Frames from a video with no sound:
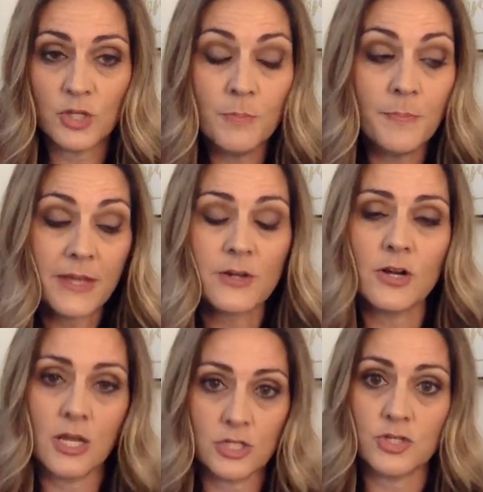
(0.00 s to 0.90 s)
So you better
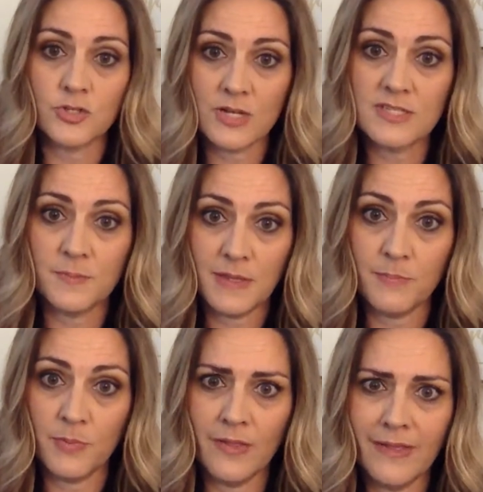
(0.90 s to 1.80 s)
not just trust
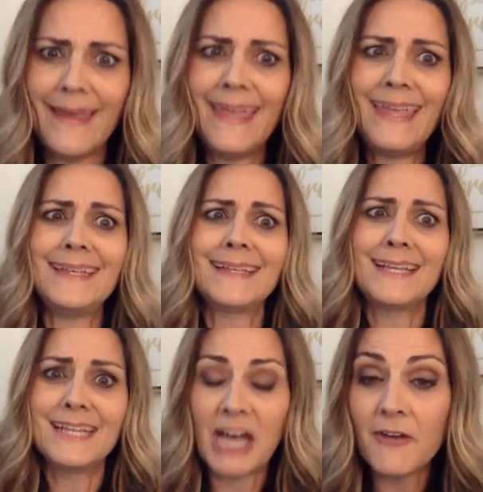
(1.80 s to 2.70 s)
people
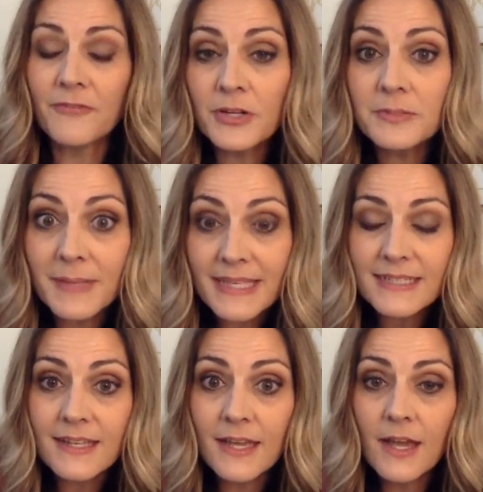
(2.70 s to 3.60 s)
in
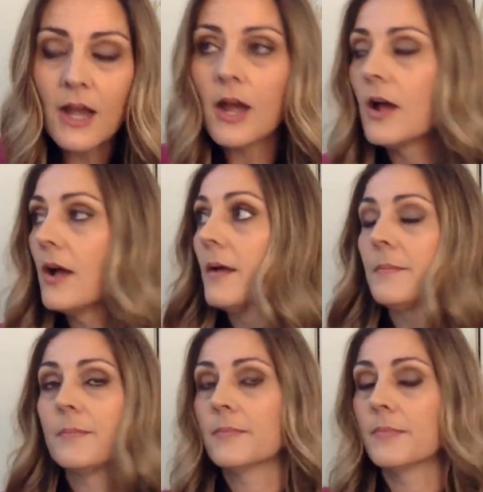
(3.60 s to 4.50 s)
government.
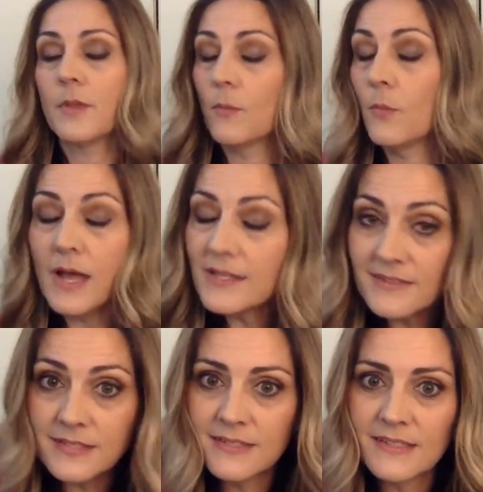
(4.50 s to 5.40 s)

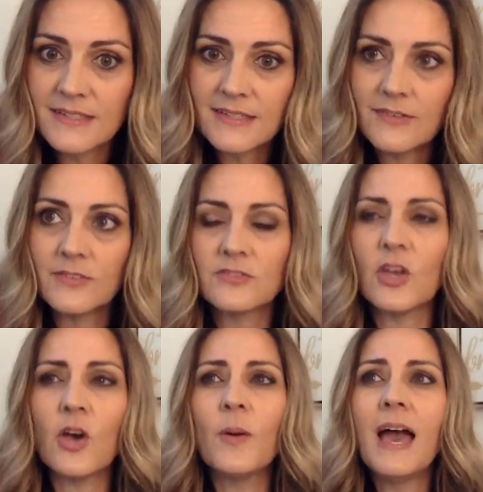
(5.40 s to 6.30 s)
What?
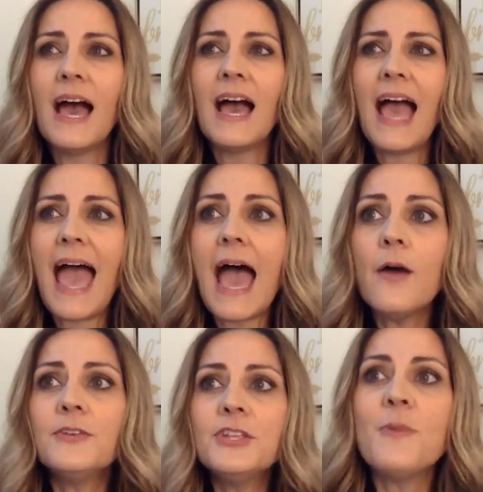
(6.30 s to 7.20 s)
So,
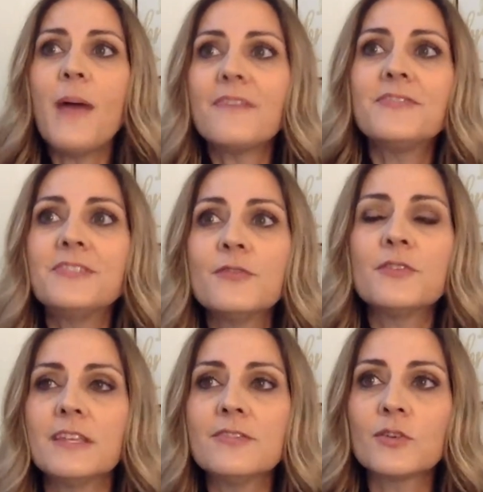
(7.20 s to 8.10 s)
how do you have
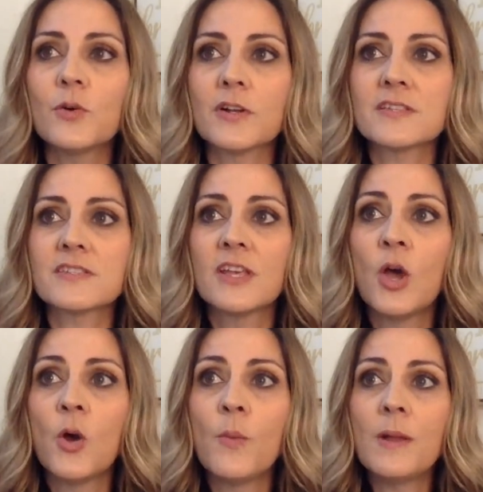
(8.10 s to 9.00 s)
civil discourse
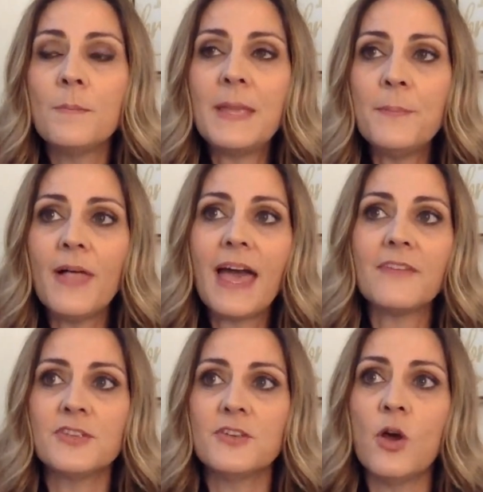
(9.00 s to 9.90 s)
when people
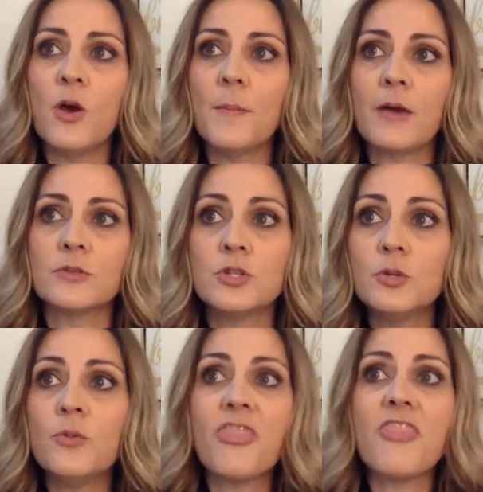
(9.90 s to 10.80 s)
have to know about
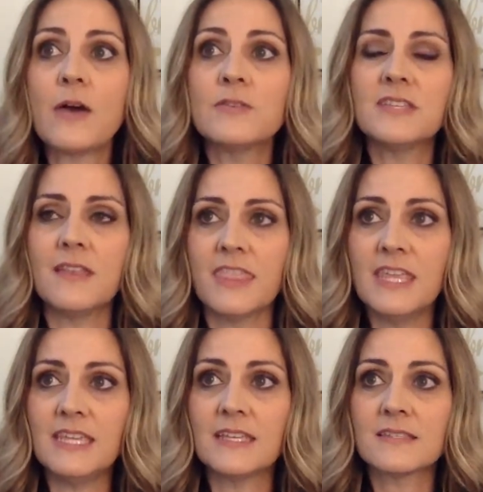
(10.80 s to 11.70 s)
2,000
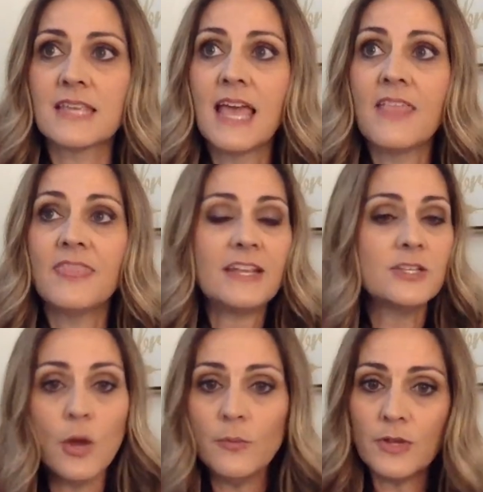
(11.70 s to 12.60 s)
things? They
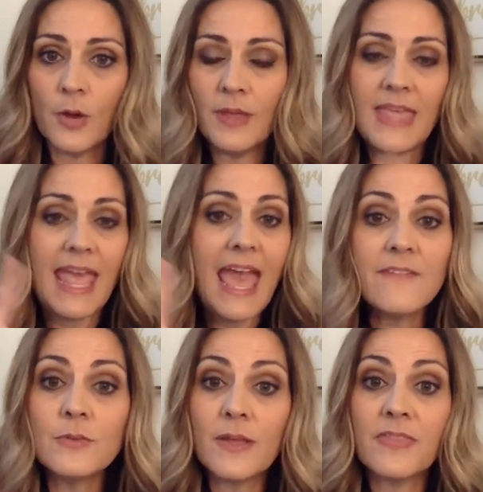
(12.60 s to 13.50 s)
don't know it. They
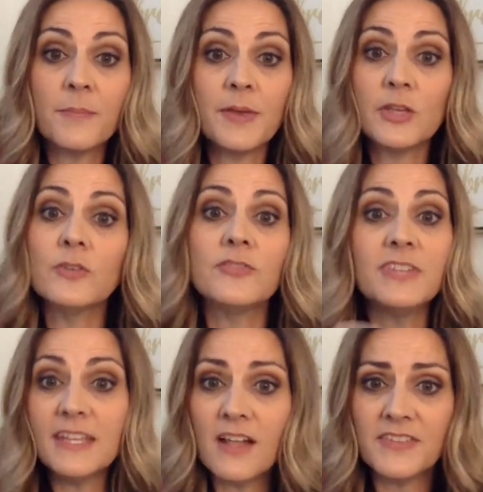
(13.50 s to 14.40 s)
haven't read the bill. You'll
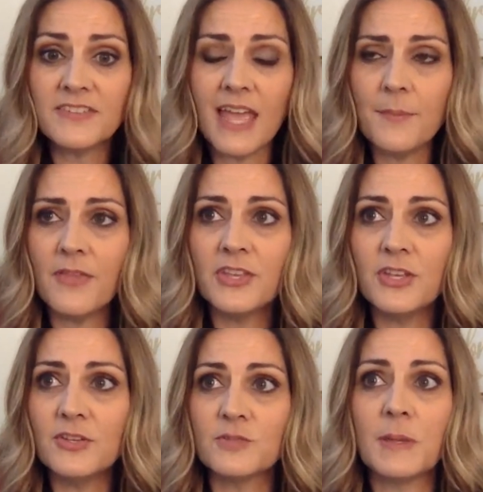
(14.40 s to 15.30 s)
see it all the time on the
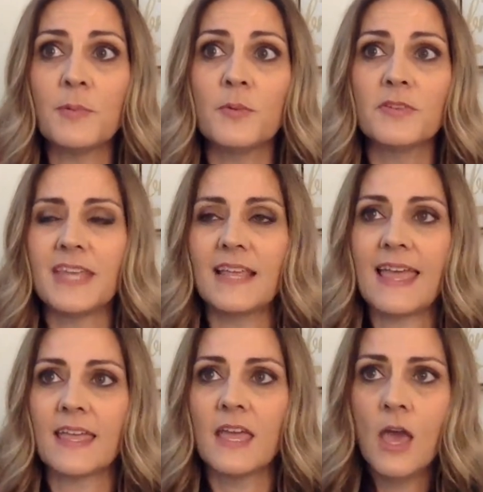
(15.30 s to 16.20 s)
news. People will say,
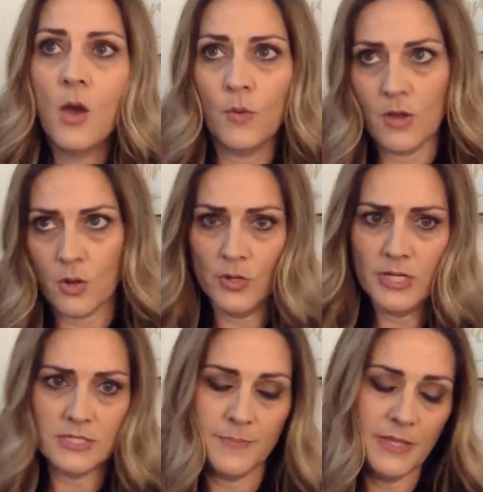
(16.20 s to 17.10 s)
like, "Well,
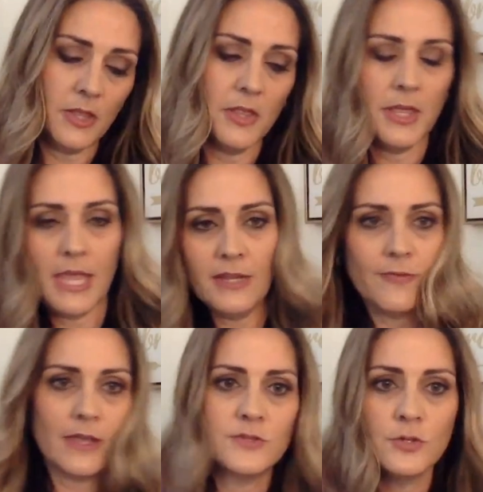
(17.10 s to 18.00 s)
according to Bill
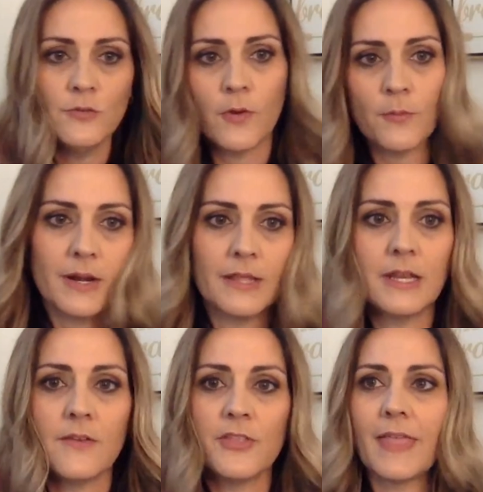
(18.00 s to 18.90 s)
8524, what,
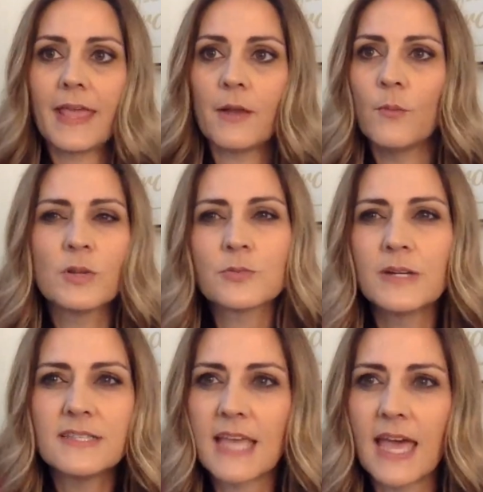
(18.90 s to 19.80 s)
and they're like, "Which
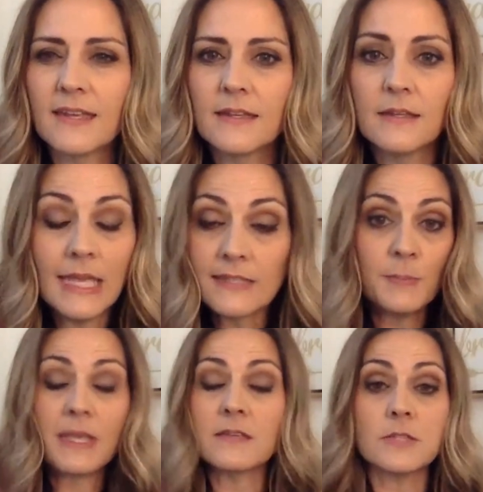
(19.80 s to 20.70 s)
one is that?" Yes,
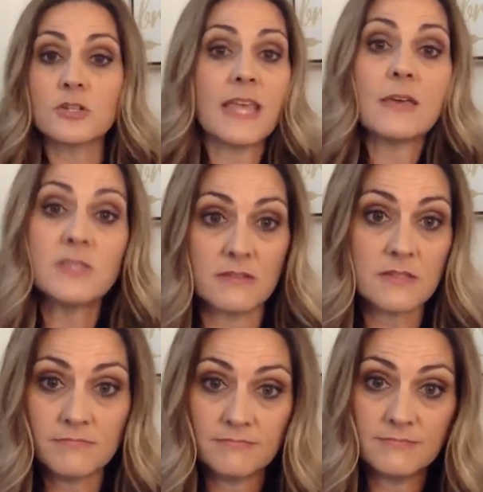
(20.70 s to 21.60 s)
because there's
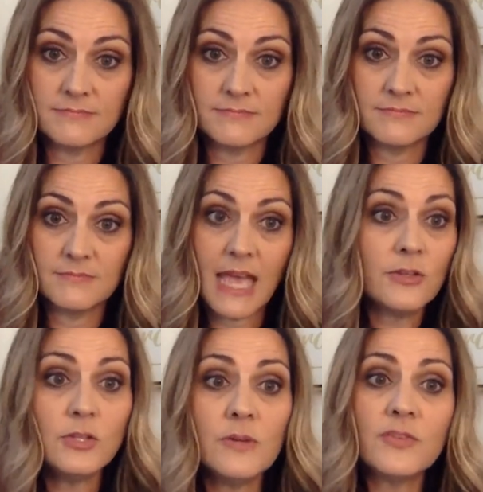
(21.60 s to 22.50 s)
thousands.
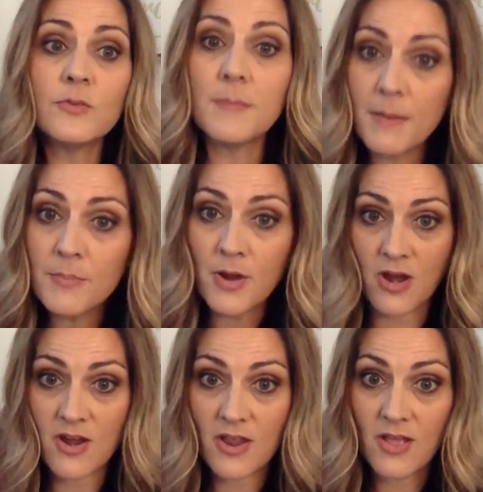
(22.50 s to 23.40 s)
How do you even remember?